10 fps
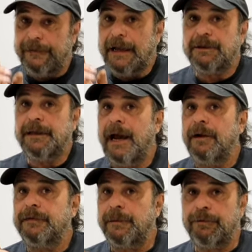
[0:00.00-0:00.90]
that's
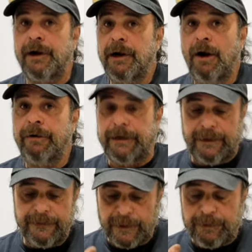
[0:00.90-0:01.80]
not the priority.
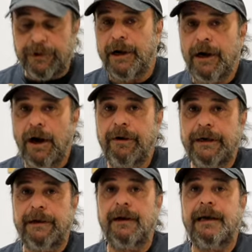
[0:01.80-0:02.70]
The
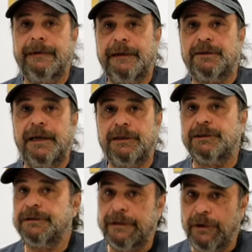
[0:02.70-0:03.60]
priority in these
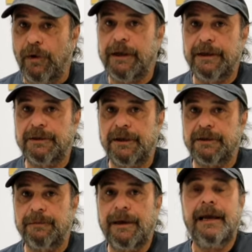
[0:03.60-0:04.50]
engines and the oiling
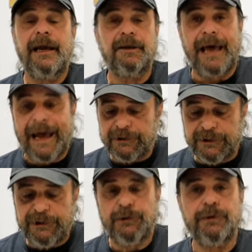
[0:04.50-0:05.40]
system is
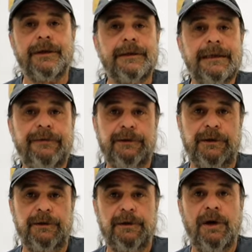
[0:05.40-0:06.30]
actually to the
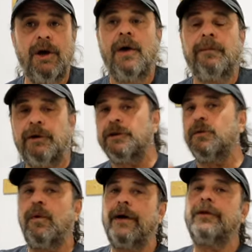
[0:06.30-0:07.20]
lifters. Because
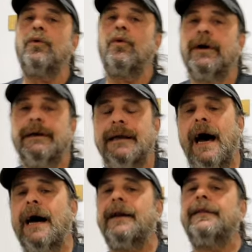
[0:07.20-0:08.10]
whether or
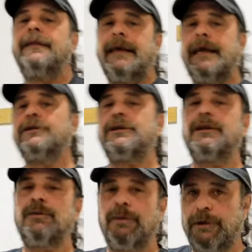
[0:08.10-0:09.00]
not the
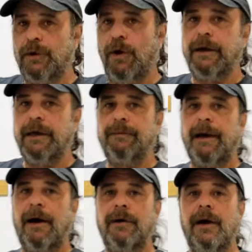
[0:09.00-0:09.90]
engines we're talking
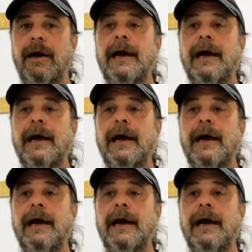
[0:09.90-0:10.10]
about